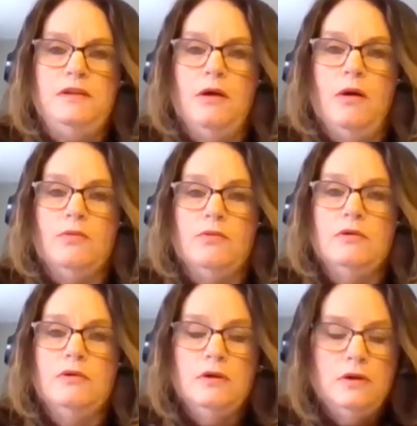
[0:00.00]
loan.
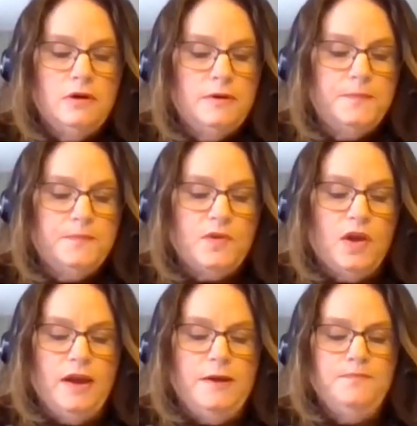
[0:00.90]

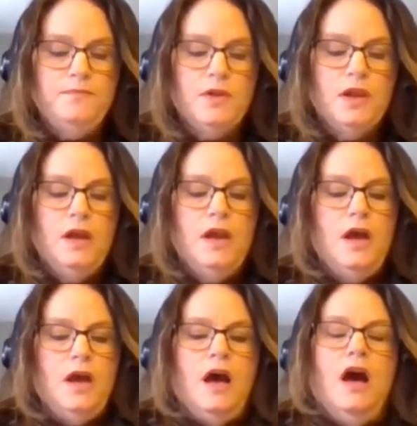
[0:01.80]
Okay.
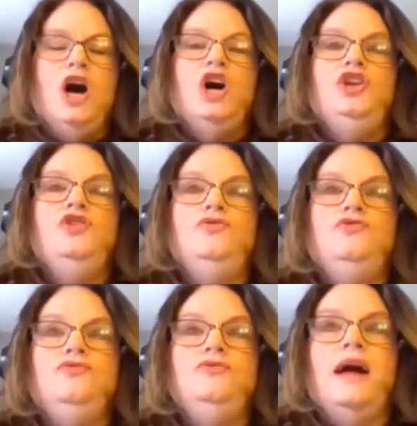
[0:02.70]
You
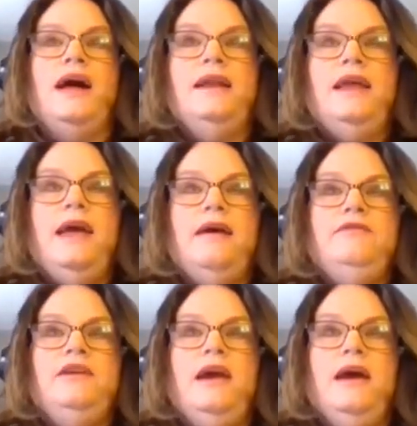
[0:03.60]
do not have
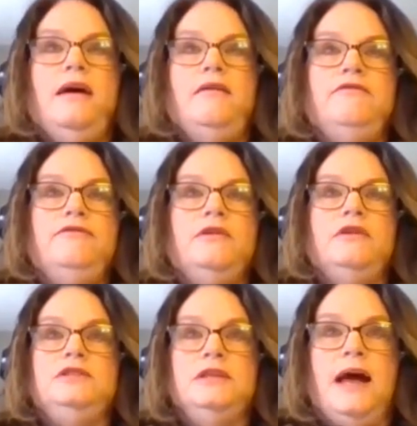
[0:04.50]
to have
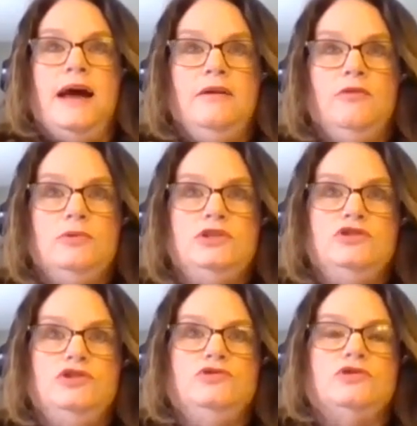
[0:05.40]
a denial, which
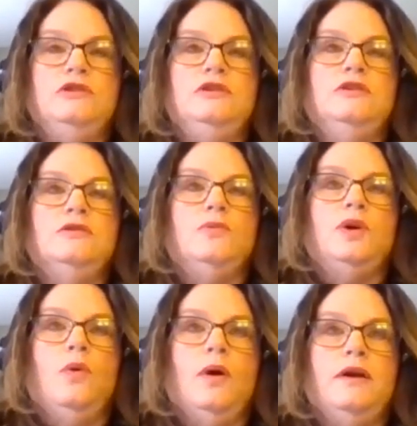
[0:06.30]
is usually
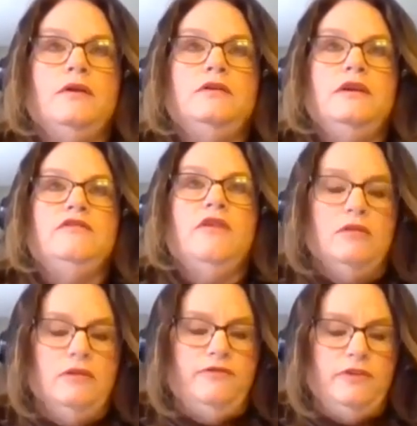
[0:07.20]
required. It's
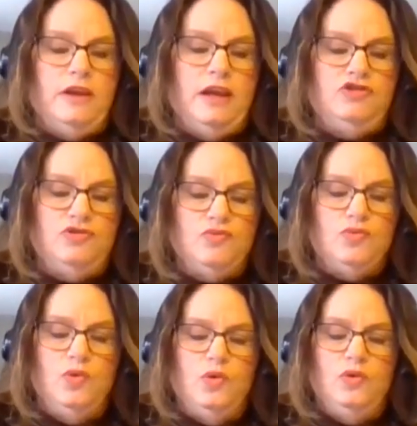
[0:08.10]
called an affiliation
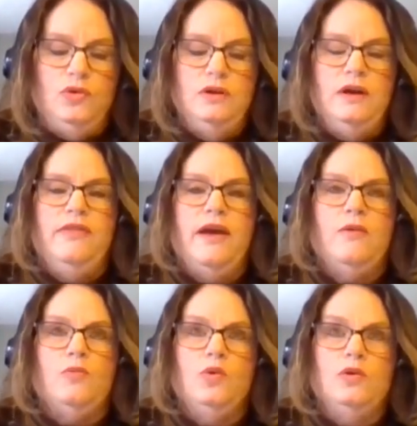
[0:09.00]
rule.
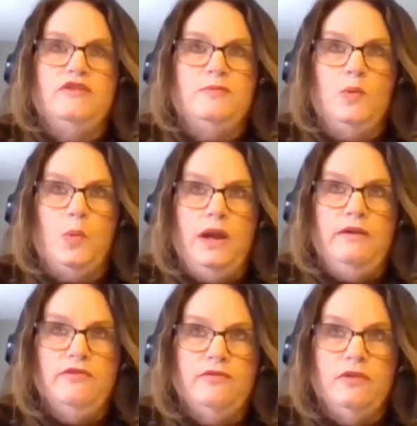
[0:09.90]
That rule has been
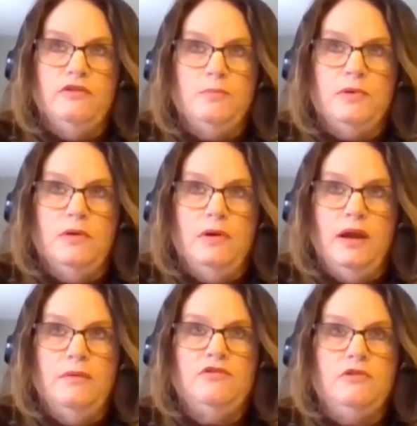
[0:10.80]
waived for this
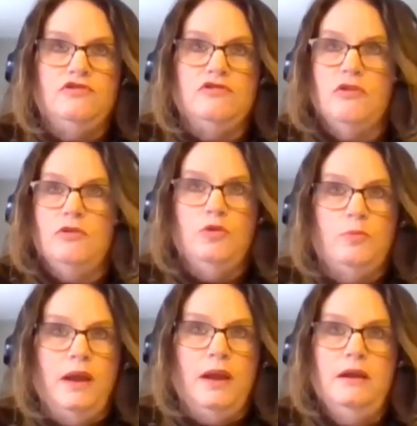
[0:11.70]
program. So you just go to your
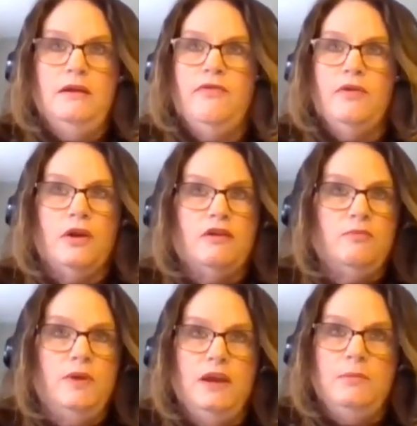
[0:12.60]
bank. If they're an
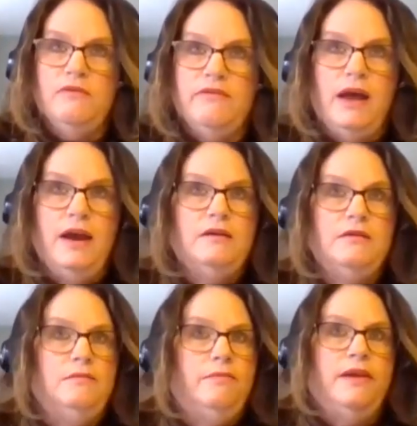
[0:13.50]
SBA
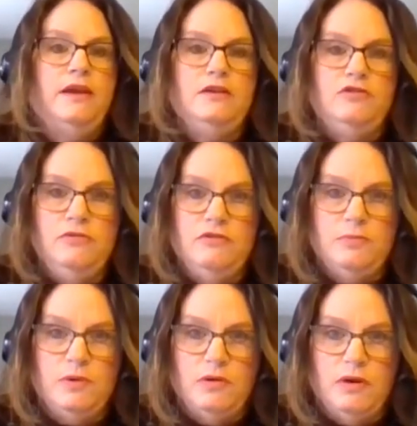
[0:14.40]
provider, they can do this
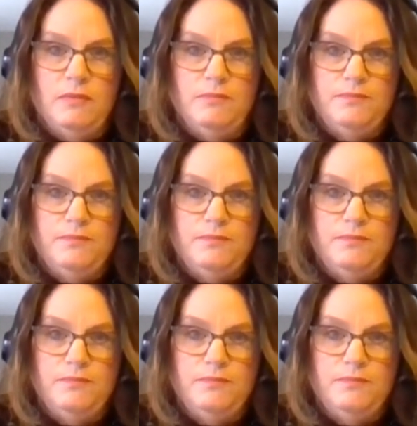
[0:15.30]
program.